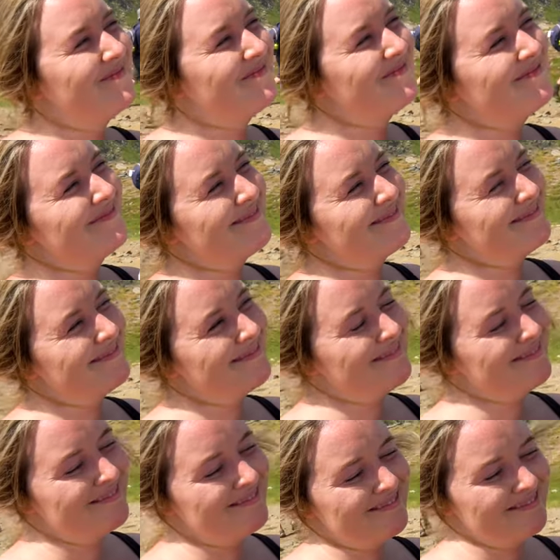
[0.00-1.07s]

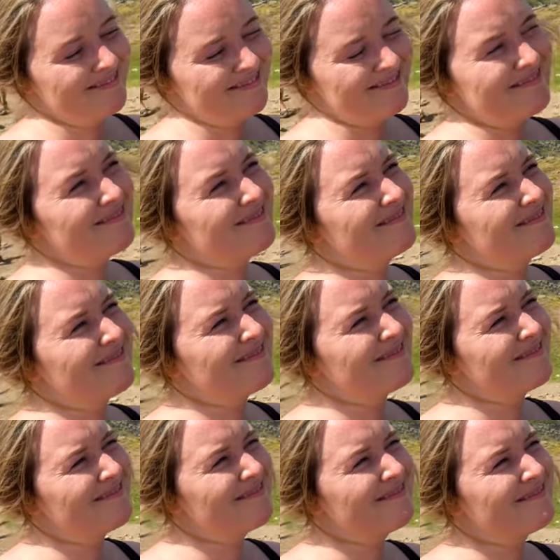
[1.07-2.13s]

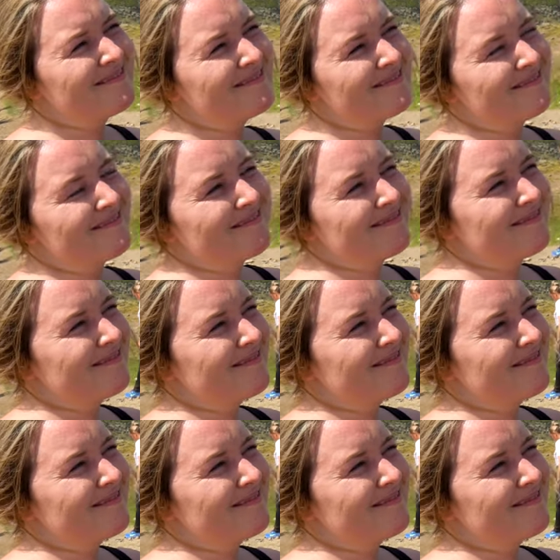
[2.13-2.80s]
This person isn't speaking.